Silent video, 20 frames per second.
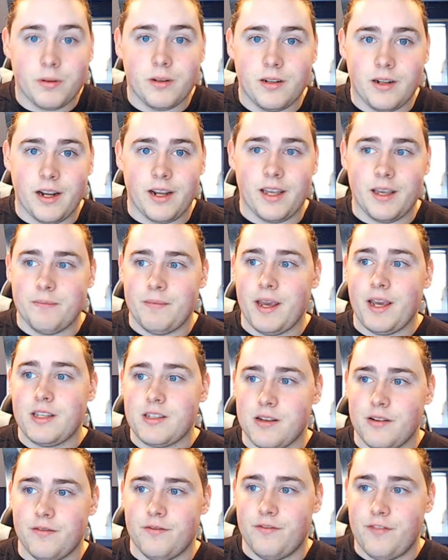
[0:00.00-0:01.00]
Like, it makes
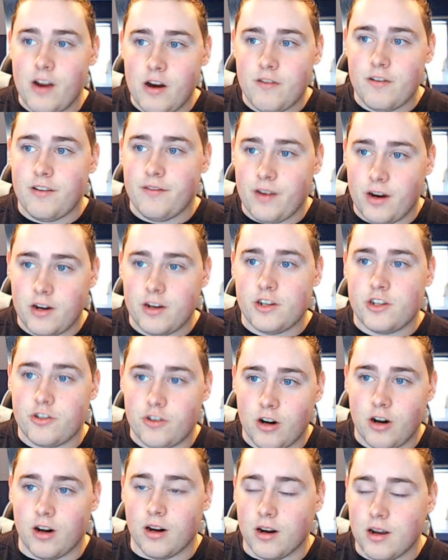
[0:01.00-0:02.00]
it very, very
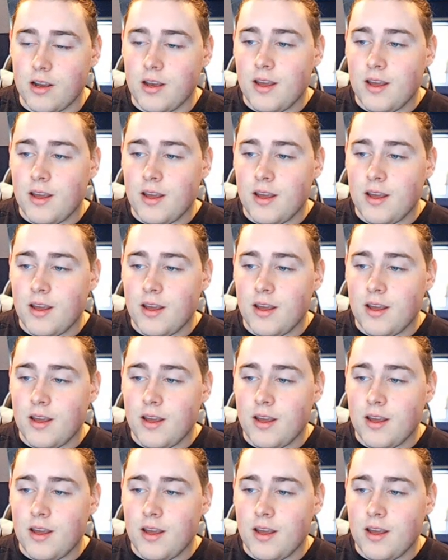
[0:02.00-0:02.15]
strong.